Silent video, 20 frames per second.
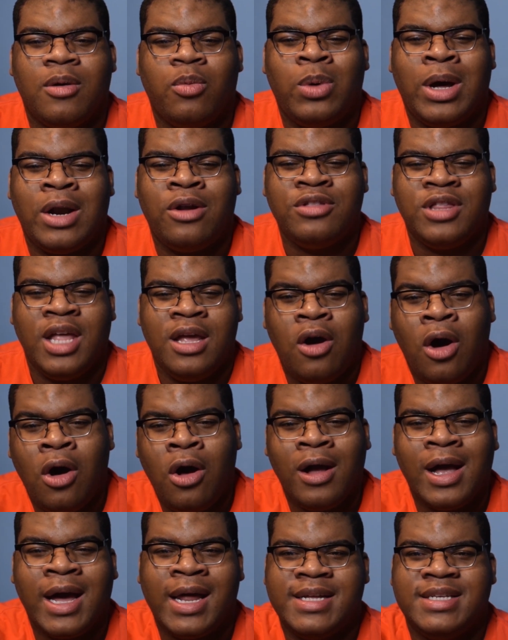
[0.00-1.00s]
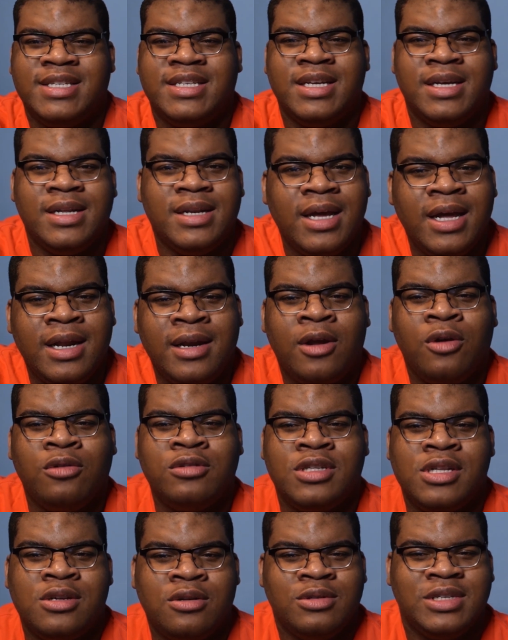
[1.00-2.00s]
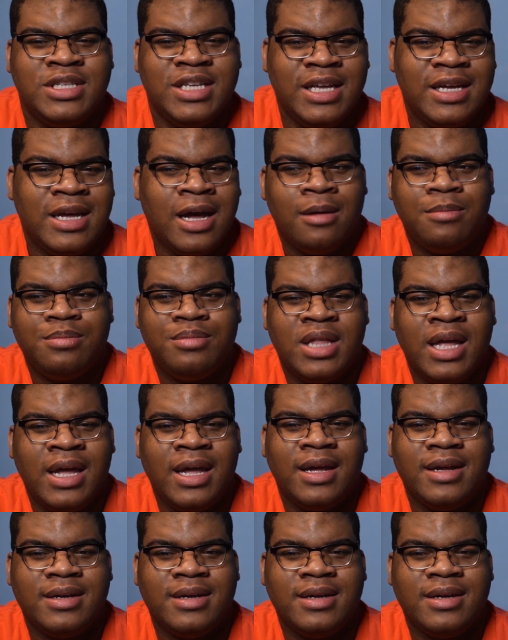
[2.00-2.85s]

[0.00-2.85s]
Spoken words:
Why don't they all gotta sit in those little teacup things?